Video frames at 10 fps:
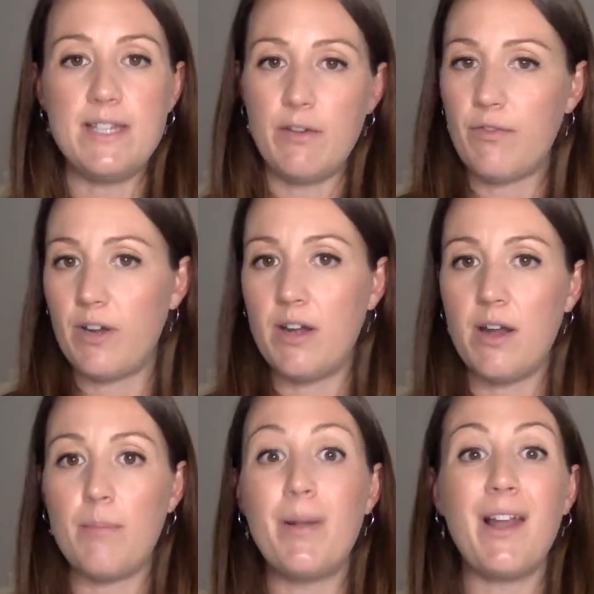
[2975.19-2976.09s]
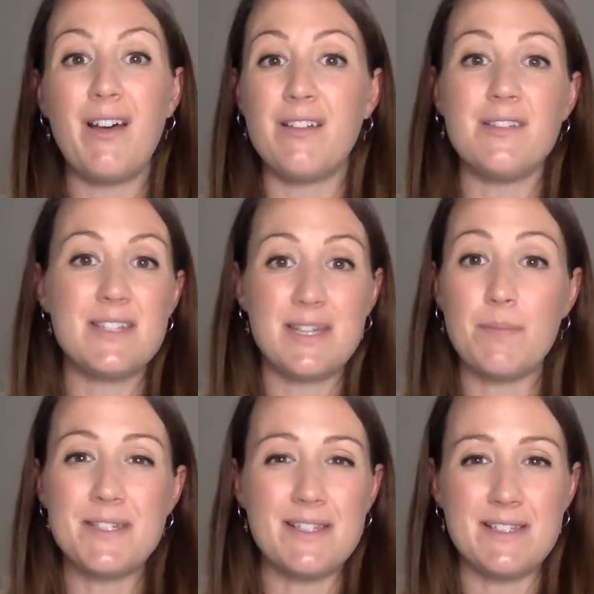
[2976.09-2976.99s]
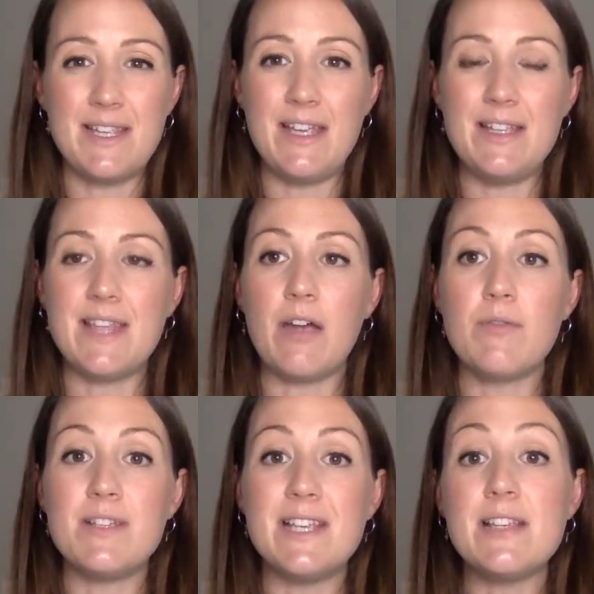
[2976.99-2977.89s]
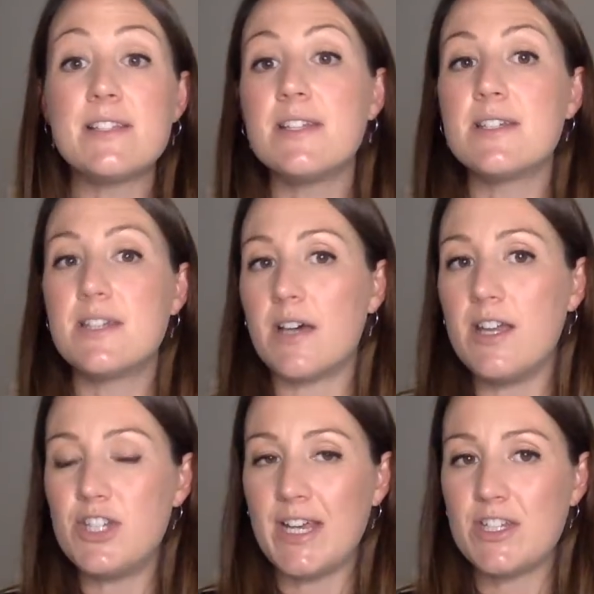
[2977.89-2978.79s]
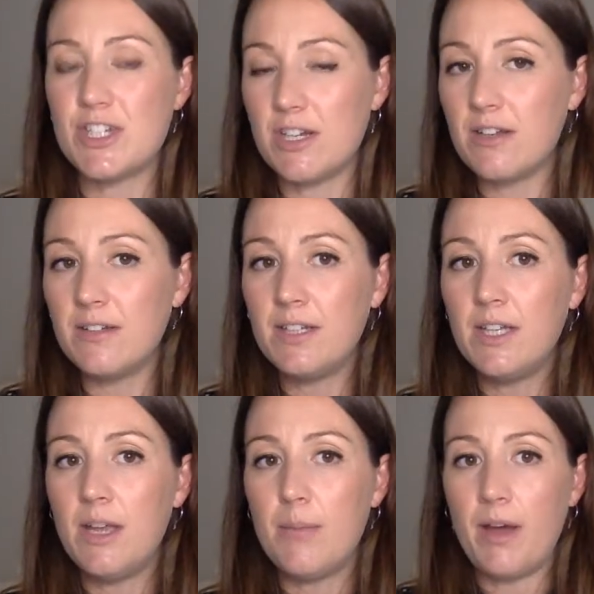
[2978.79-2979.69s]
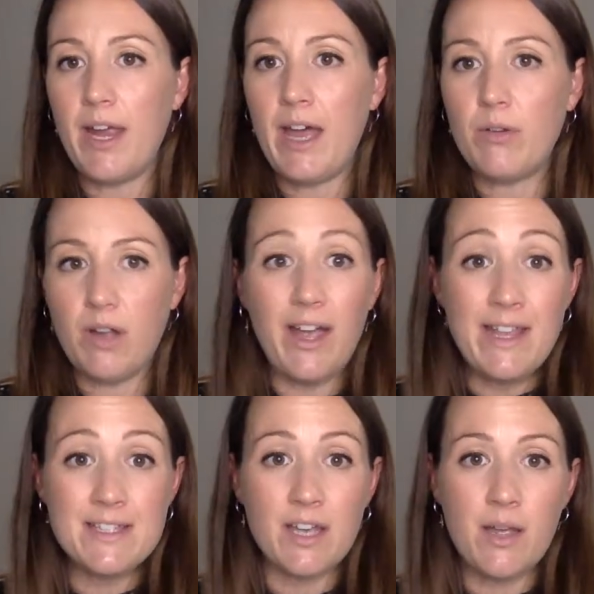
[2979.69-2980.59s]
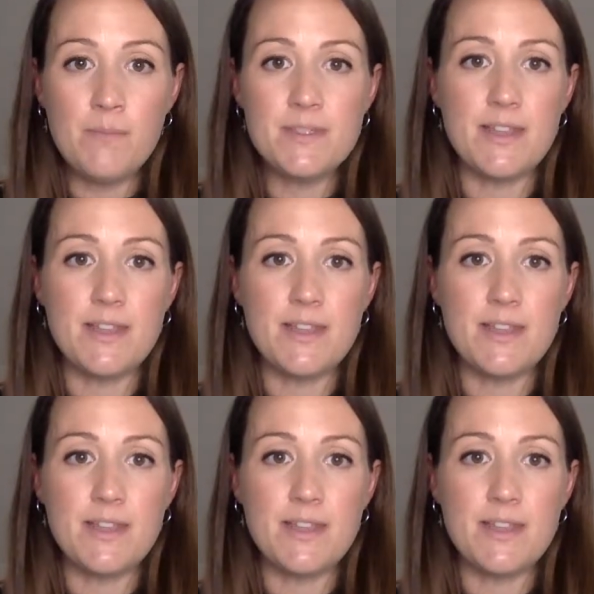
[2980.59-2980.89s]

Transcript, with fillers: different plant substances that are resistant to digestion by our gut enzyme.